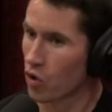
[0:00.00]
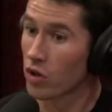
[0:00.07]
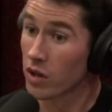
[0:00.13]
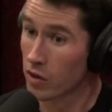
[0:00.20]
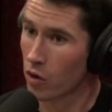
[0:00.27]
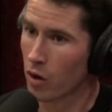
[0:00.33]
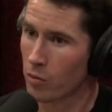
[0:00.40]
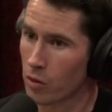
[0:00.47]

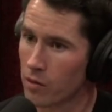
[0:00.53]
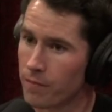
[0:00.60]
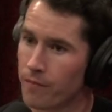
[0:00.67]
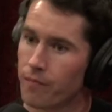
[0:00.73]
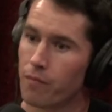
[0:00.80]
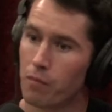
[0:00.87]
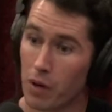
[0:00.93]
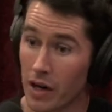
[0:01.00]
totally normal,
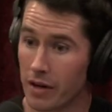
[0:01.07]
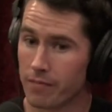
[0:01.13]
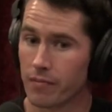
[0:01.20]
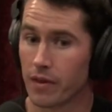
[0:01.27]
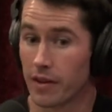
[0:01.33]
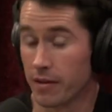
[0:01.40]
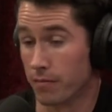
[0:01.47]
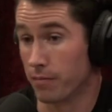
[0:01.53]
but
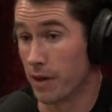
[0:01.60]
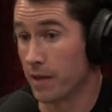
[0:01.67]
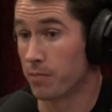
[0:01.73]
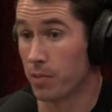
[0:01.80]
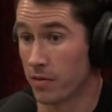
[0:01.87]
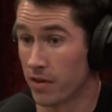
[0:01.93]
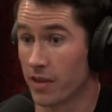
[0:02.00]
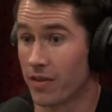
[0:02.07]
it may
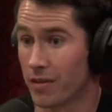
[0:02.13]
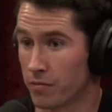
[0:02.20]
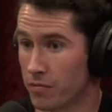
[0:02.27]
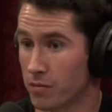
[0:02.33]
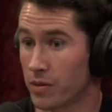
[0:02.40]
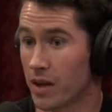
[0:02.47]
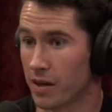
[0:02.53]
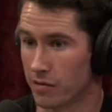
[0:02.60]
prevent them
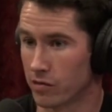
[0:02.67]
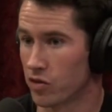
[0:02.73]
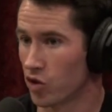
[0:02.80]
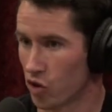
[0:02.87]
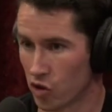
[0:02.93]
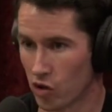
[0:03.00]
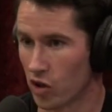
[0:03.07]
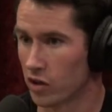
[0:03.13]
from getting
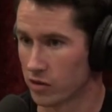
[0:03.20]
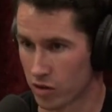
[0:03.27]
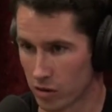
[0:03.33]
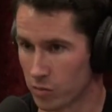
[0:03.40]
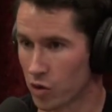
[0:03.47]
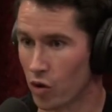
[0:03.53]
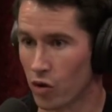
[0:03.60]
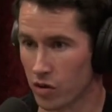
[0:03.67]
to their long
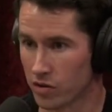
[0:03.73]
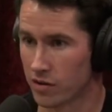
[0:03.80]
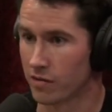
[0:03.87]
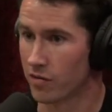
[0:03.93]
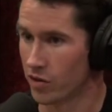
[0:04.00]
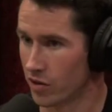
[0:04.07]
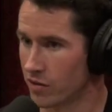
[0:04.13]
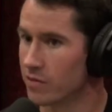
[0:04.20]
term goals
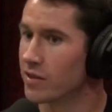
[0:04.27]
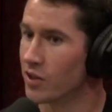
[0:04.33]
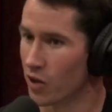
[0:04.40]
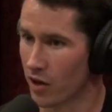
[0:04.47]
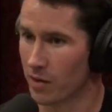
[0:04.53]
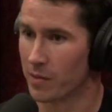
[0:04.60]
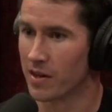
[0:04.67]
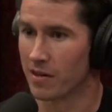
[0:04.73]
if they're, you
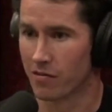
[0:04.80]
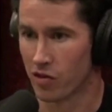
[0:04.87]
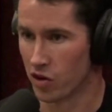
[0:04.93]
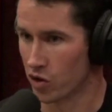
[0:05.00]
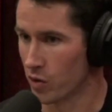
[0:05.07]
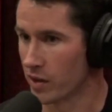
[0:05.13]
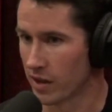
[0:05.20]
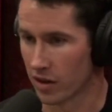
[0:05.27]
know what I mean, if
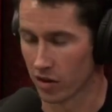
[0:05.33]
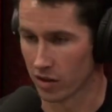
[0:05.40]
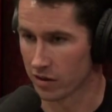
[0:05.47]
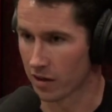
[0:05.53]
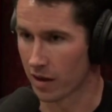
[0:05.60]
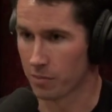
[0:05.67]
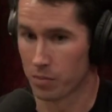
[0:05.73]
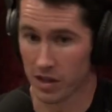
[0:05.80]
they're doing that all
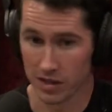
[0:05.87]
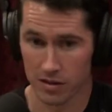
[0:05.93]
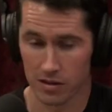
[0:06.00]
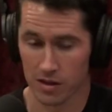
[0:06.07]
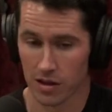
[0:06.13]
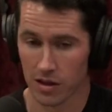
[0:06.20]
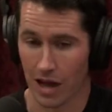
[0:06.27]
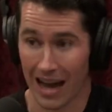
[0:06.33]
the time. But
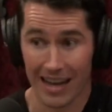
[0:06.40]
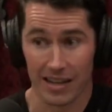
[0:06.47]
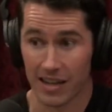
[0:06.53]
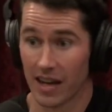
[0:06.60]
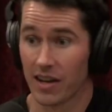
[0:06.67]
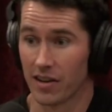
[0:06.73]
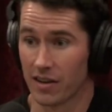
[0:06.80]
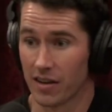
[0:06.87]
it's, I
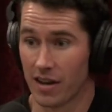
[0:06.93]
get